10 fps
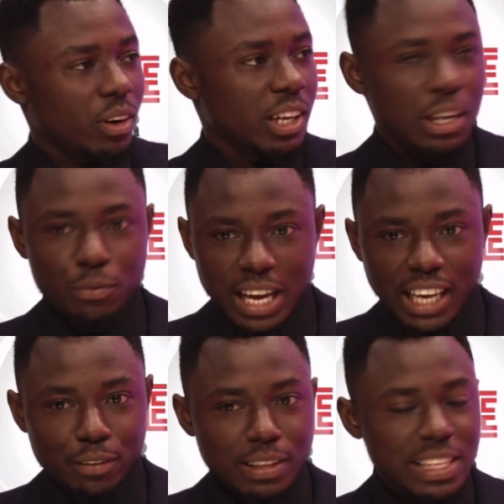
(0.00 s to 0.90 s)
if they are
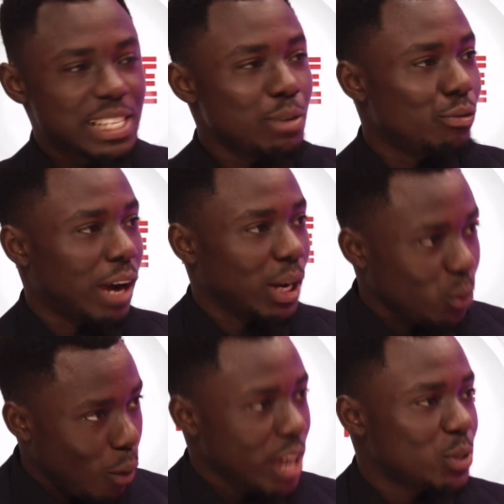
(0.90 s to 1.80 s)
giving the same value,
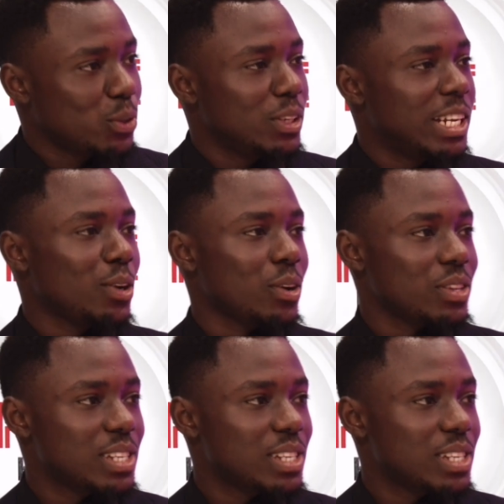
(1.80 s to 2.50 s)
why shouldn't they not?